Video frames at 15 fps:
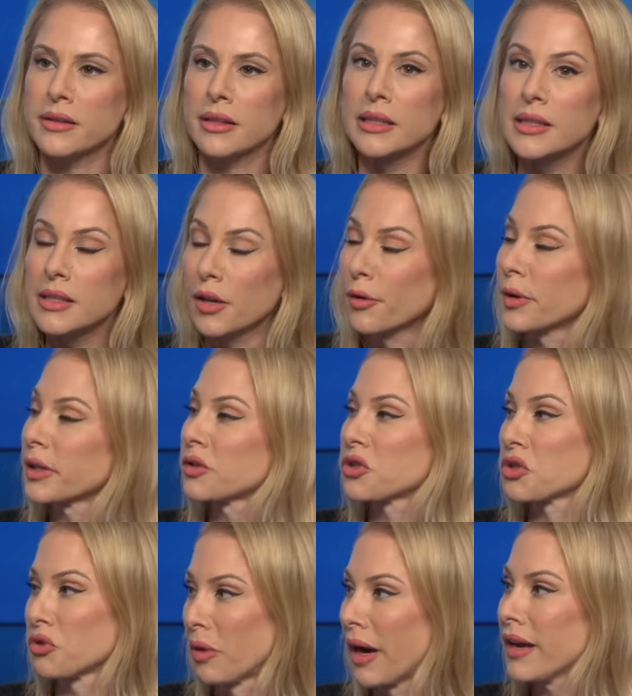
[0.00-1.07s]
considering a
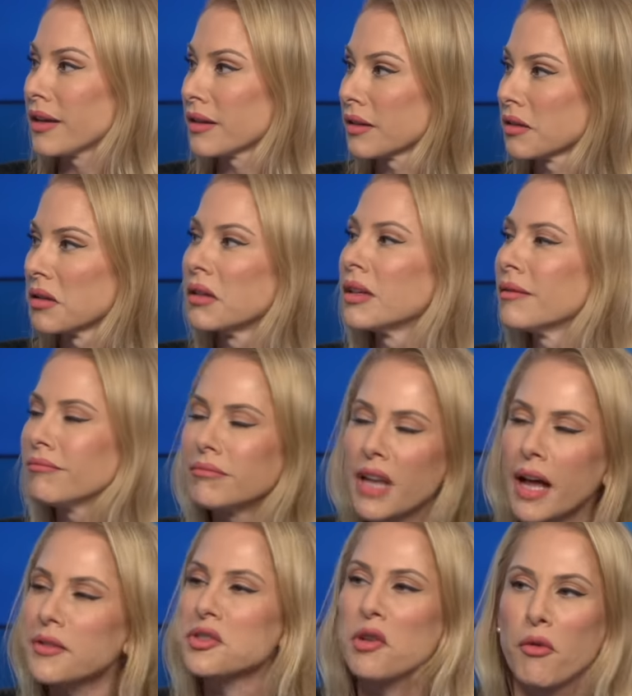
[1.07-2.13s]
strike,
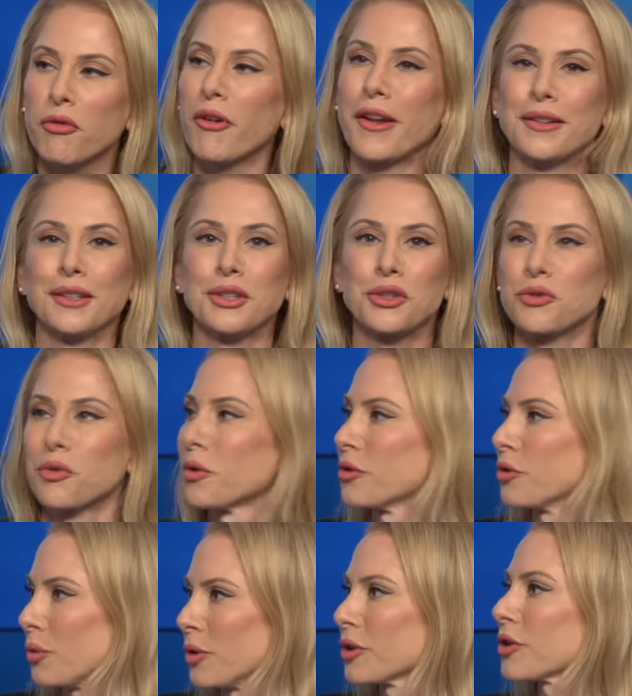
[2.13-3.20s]
not so friendly toward
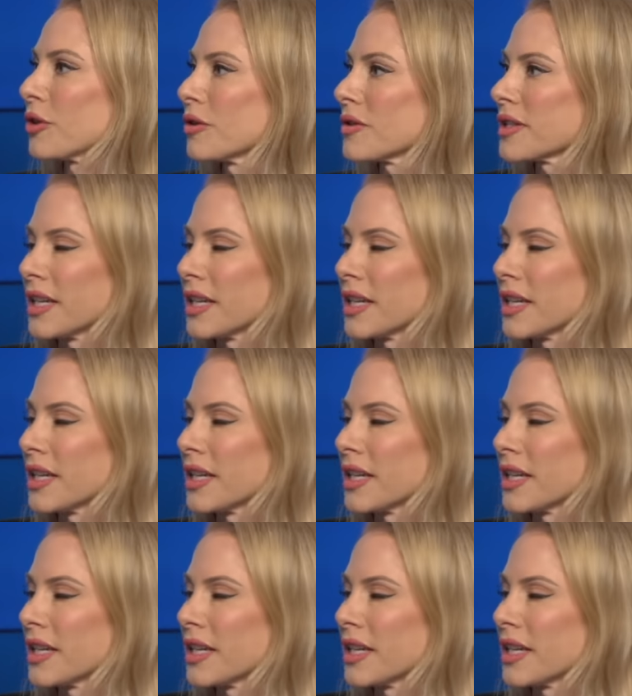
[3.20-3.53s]
the workers.